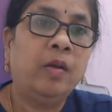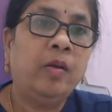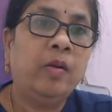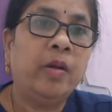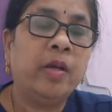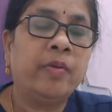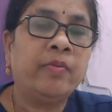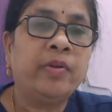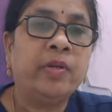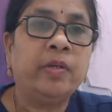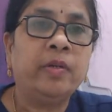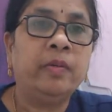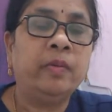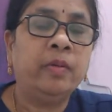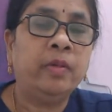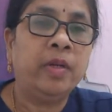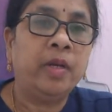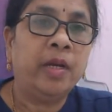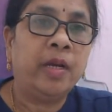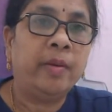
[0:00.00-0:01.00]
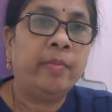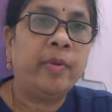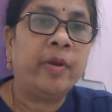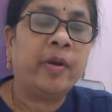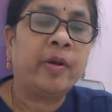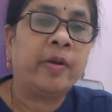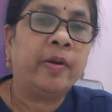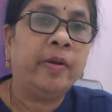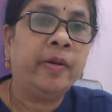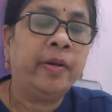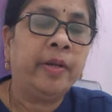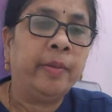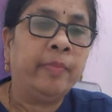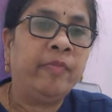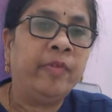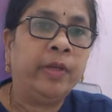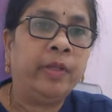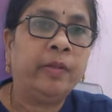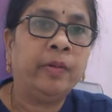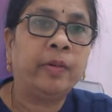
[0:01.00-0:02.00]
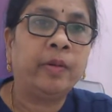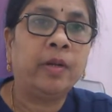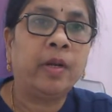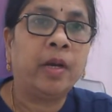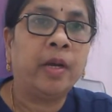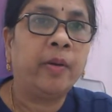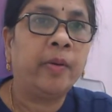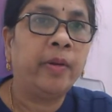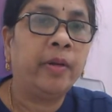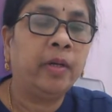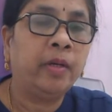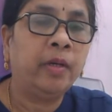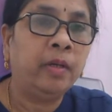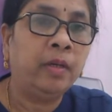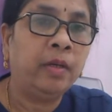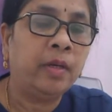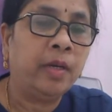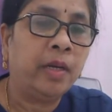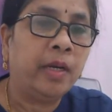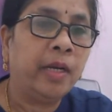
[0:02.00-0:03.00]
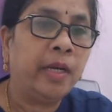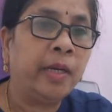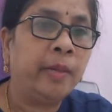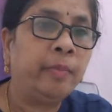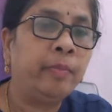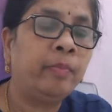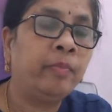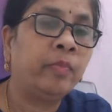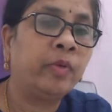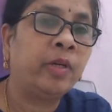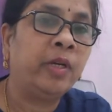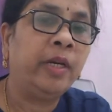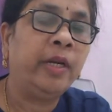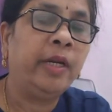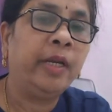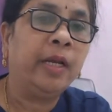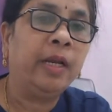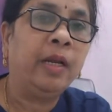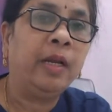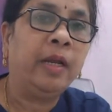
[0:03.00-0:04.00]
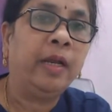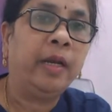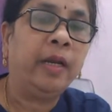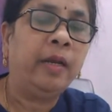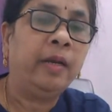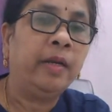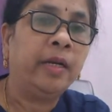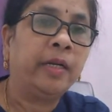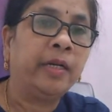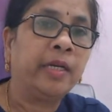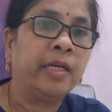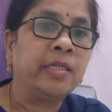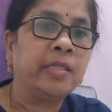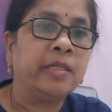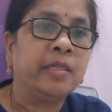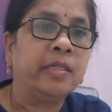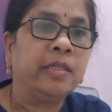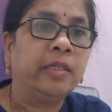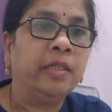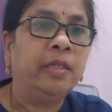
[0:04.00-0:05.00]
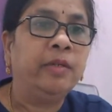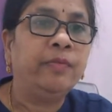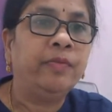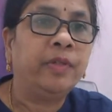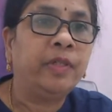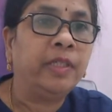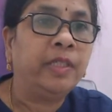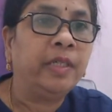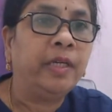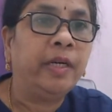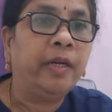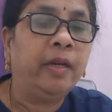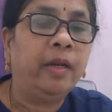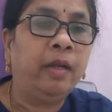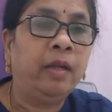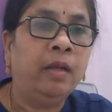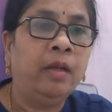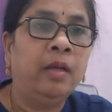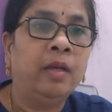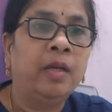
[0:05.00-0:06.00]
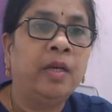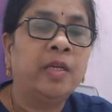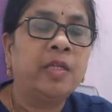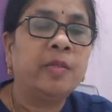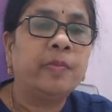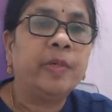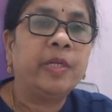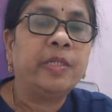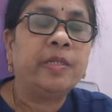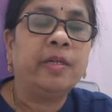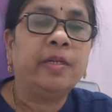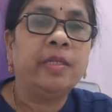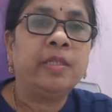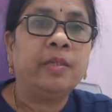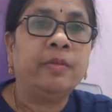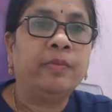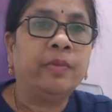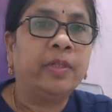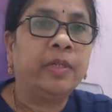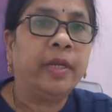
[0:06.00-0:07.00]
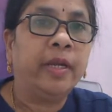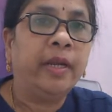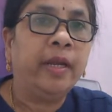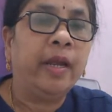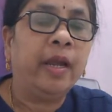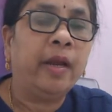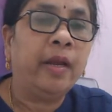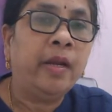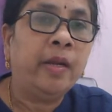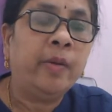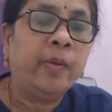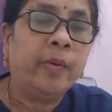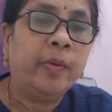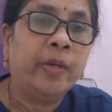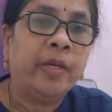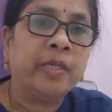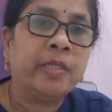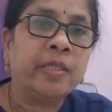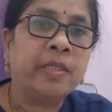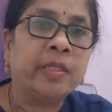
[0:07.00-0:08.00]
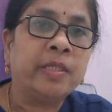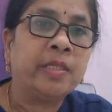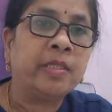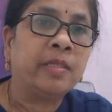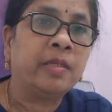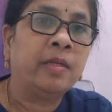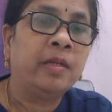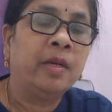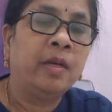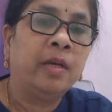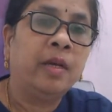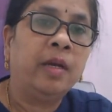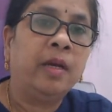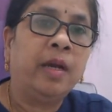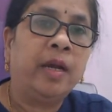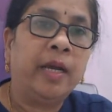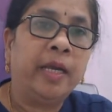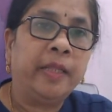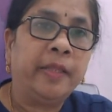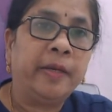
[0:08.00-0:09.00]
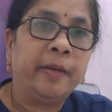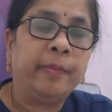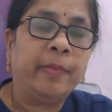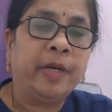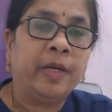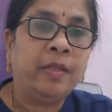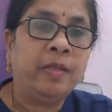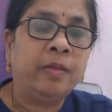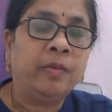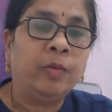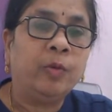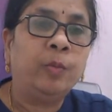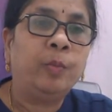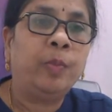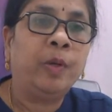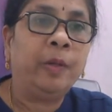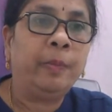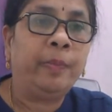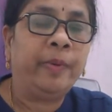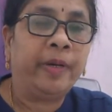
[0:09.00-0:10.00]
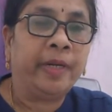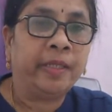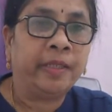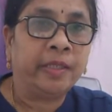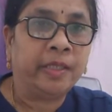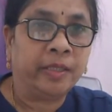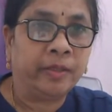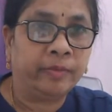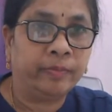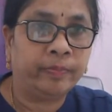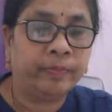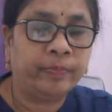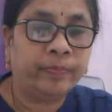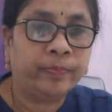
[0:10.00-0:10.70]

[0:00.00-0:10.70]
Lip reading: Good afternoon. I'm Dr. M.V.D. Aruna. I'm clinical head and consultant fertility specialist working at Oasis Hyderabad Uppal branch.